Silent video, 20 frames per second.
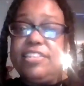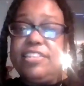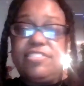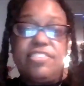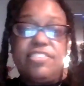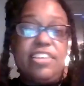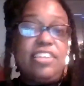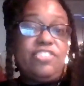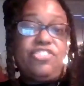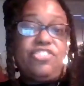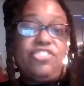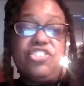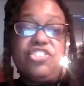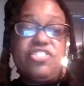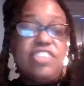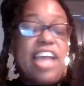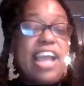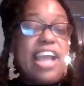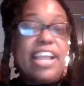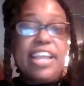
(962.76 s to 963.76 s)
it's
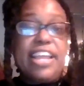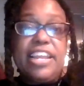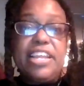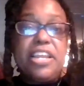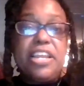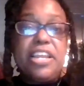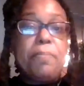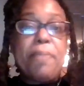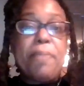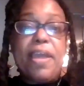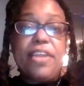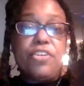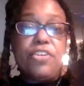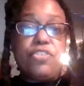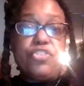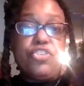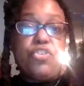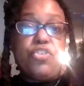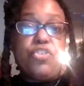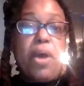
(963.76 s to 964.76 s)
just not getting any
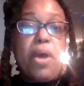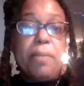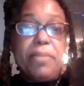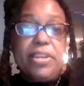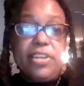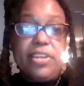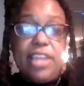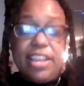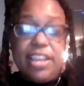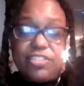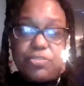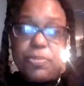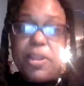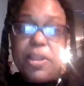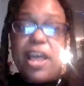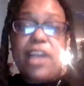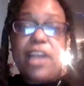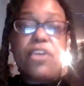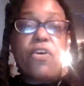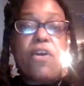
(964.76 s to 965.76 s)
better. You know, I'm in
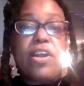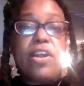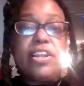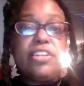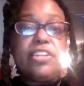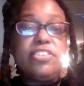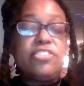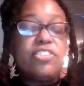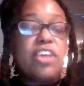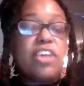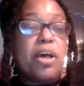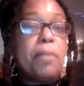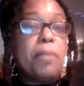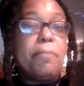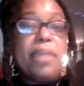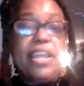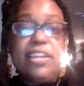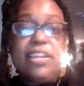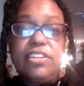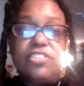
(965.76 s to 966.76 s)
Esplanade Gardens,
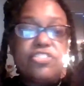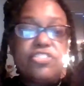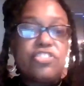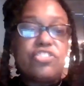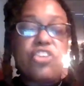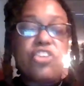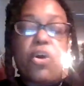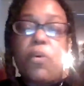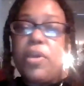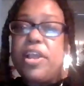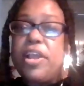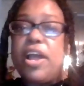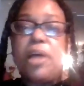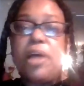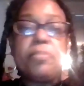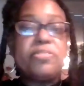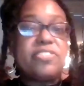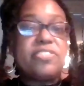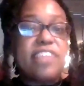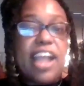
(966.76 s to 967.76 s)
maintenance is going
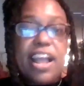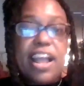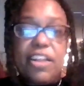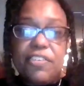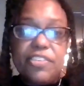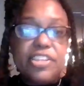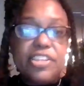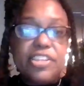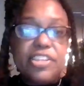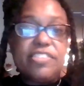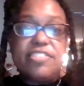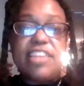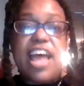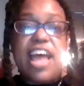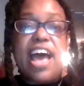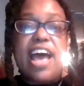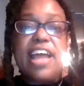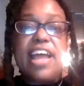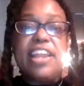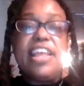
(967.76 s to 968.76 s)
up, salary is
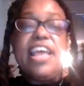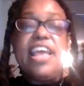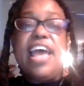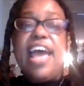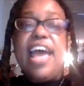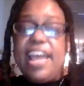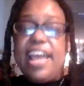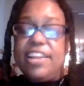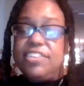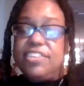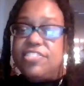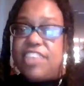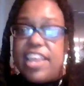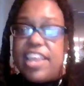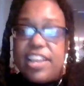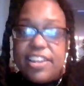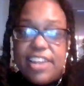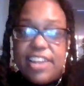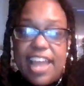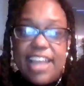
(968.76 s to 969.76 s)
not, had to
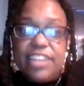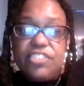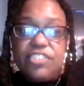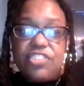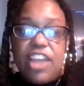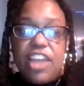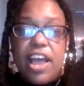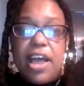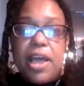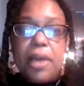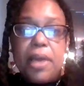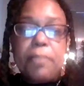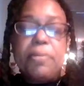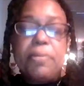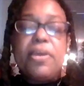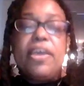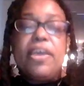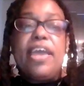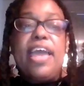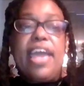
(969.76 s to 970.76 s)
take a night job.
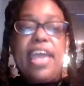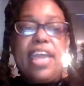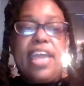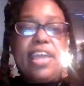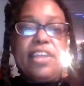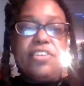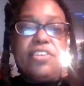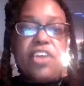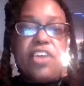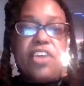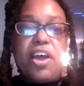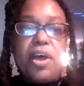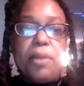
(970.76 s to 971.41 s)
And